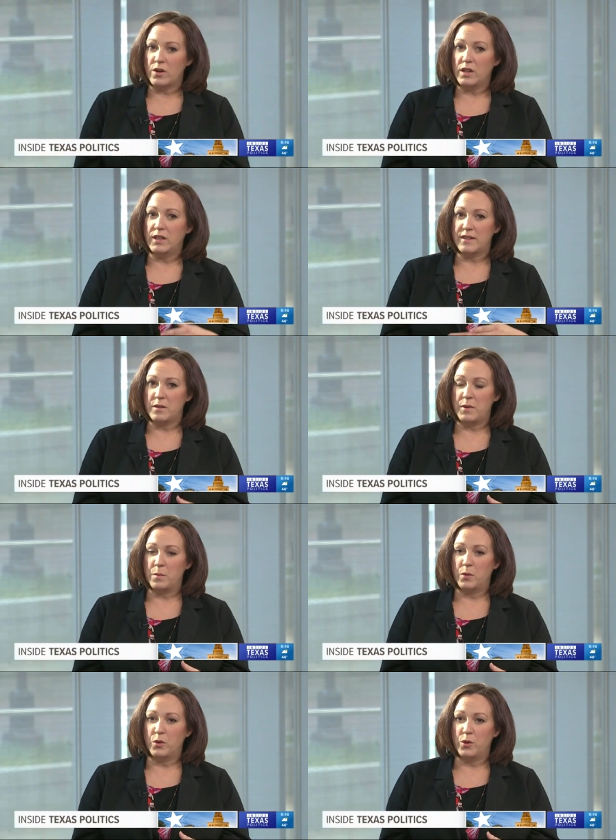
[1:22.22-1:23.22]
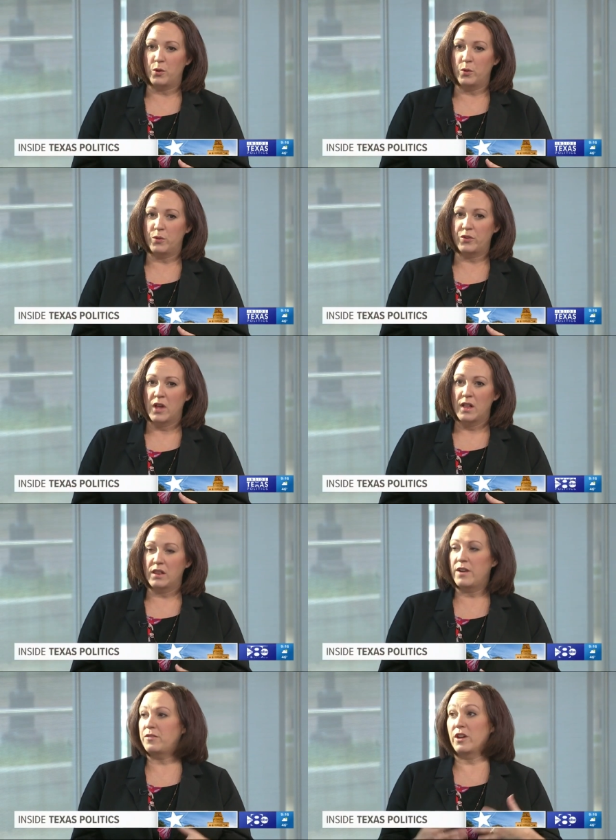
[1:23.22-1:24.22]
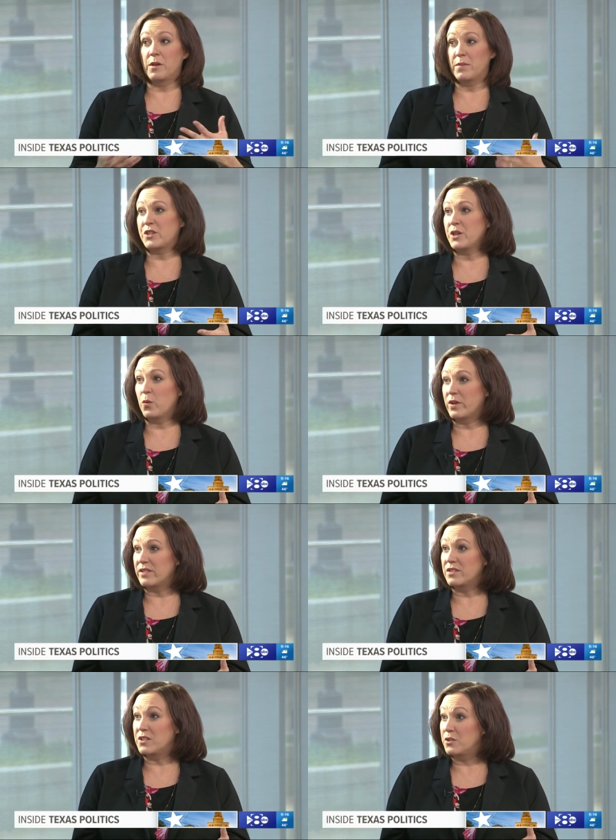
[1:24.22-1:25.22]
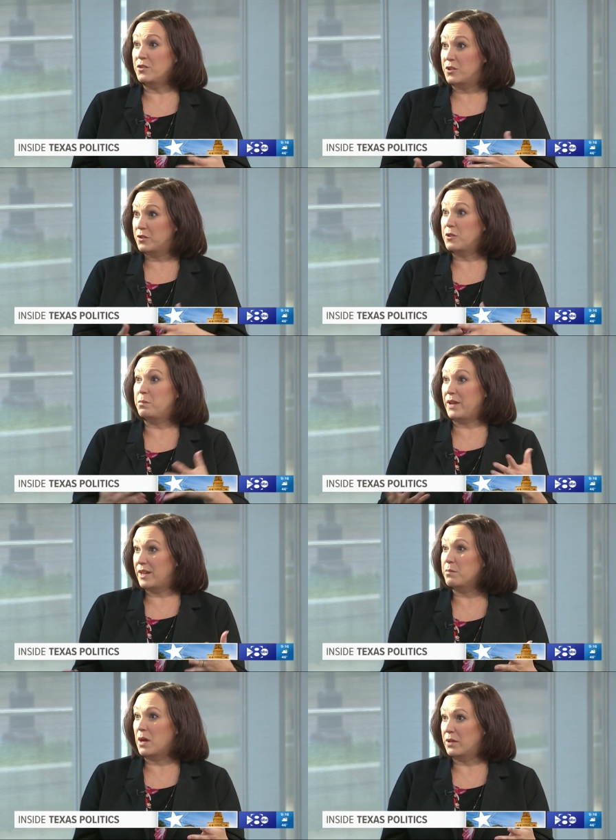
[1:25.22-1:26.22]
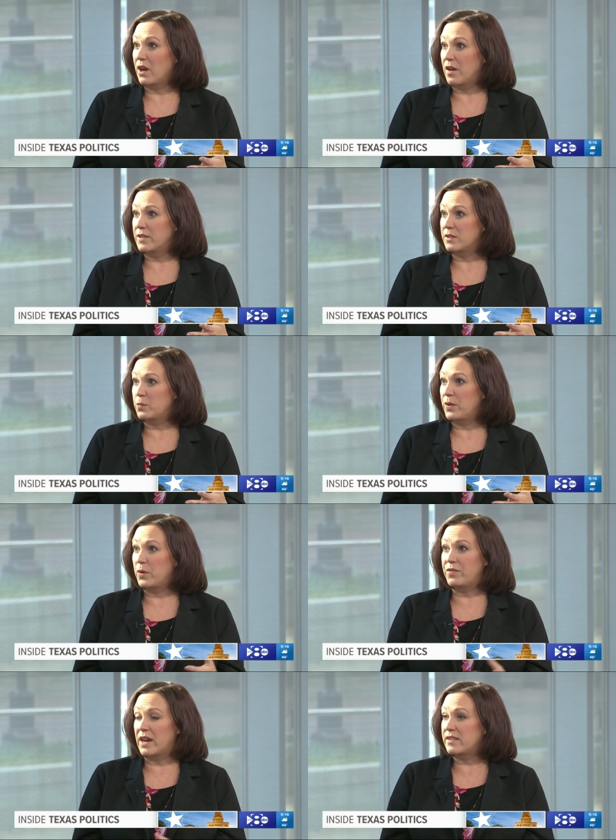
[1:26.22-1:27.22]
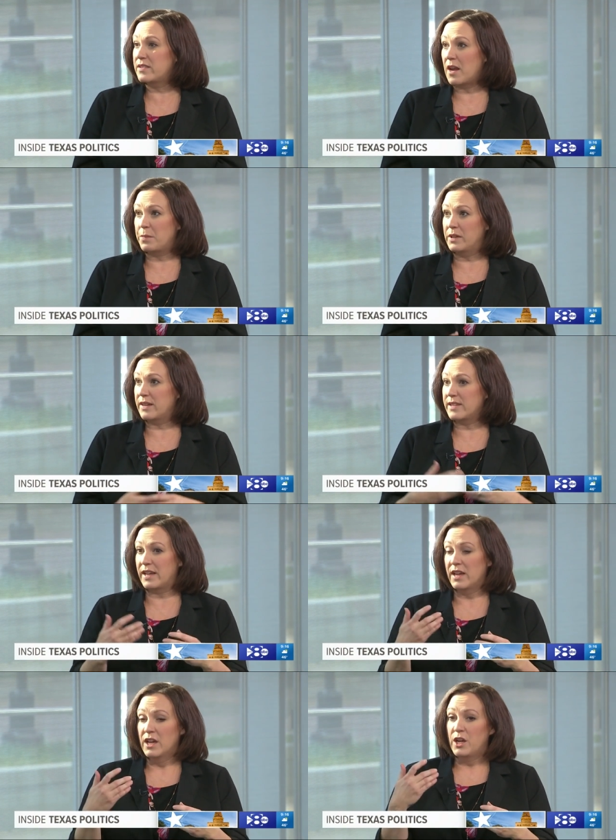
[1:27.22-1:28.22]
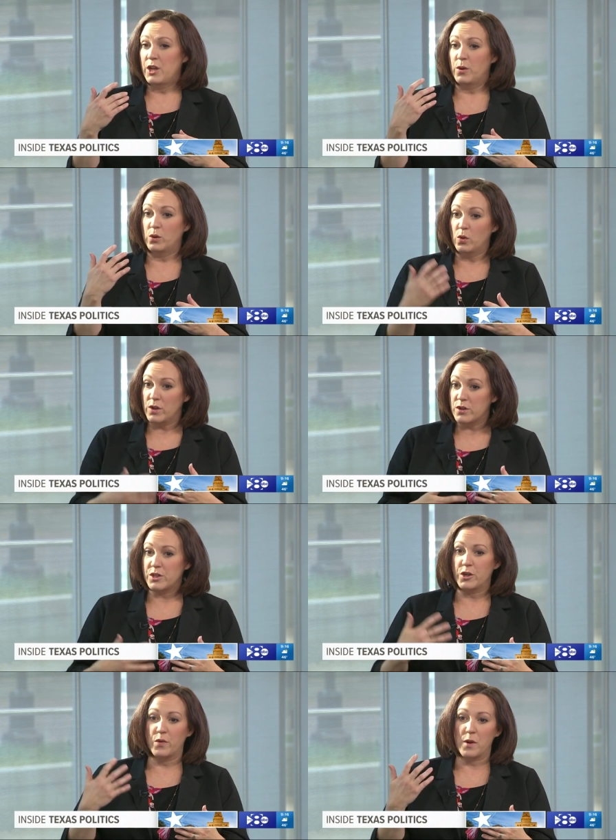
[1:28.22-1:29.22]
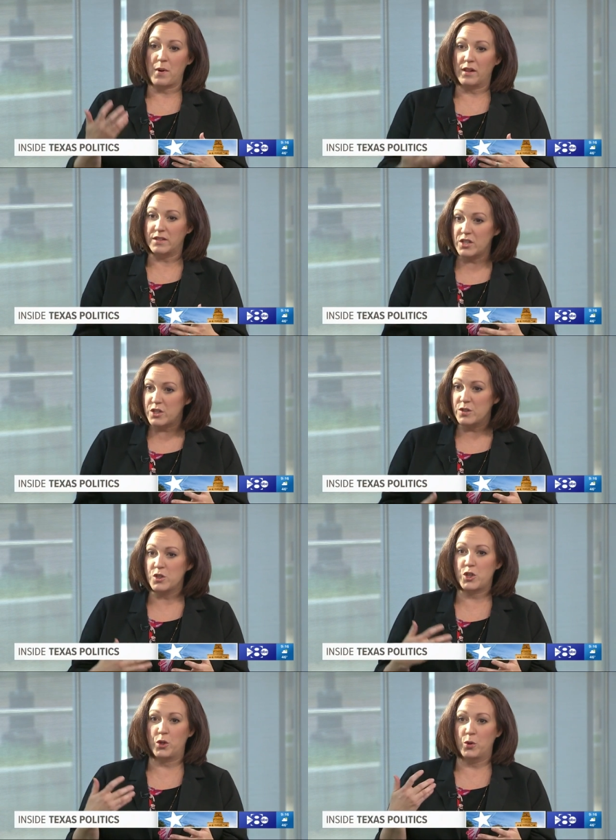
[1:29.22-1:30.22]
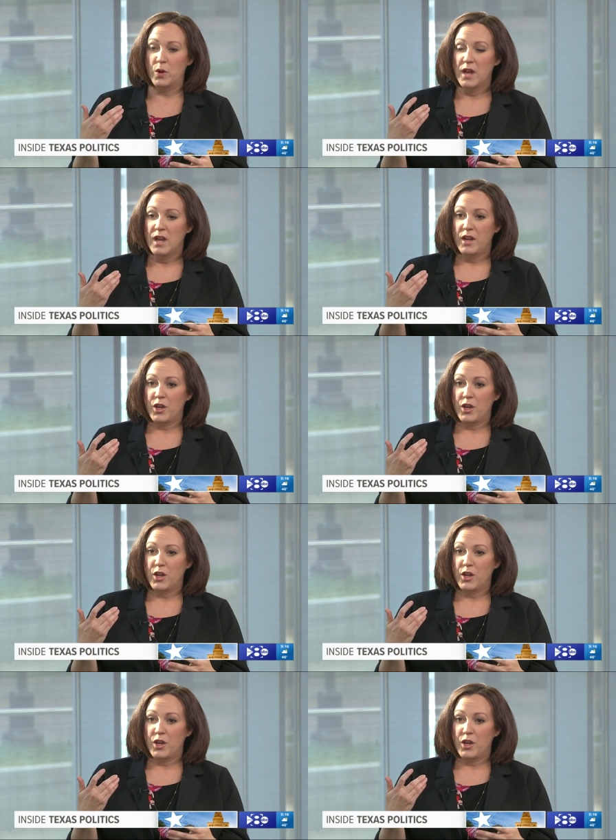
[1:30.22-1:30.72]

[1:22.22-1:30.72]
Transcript: start electing people whose lifelong ambition it wasn't to, to, to be in public office. We, we've got to stop electing, you know, lawyers and career politicians who,